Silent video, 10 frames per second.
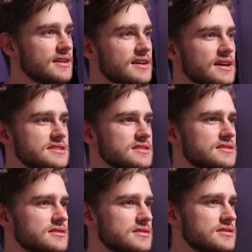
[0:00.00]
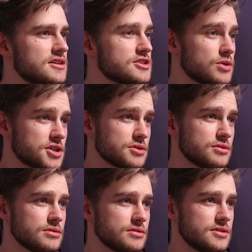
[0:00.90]
It has a squash
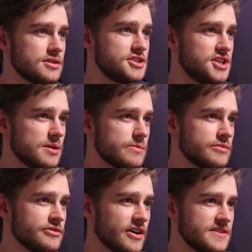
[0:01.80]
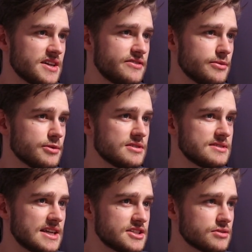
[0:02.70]
court, gym, 5-side football,
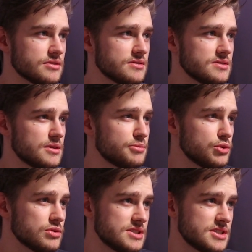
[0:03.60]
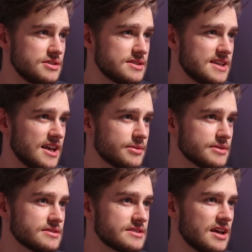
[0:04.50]
tennis court, pool and snooker
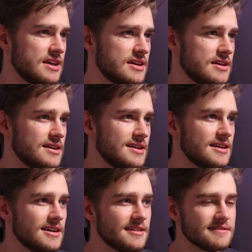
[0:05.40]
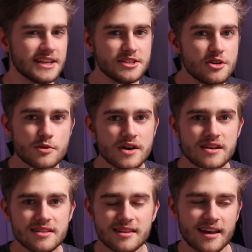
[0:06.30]
tables. That's not
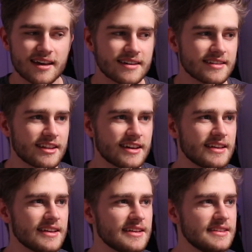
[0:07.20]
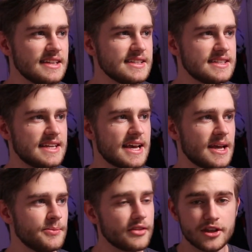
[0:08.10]
worth it. Like, at the end of the
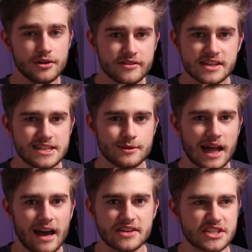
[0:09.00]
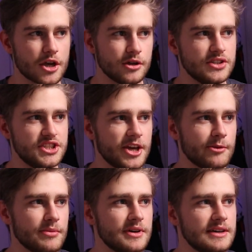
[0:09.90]
day, the university will have its own
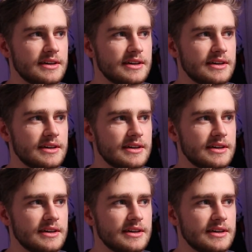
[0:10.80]
gym.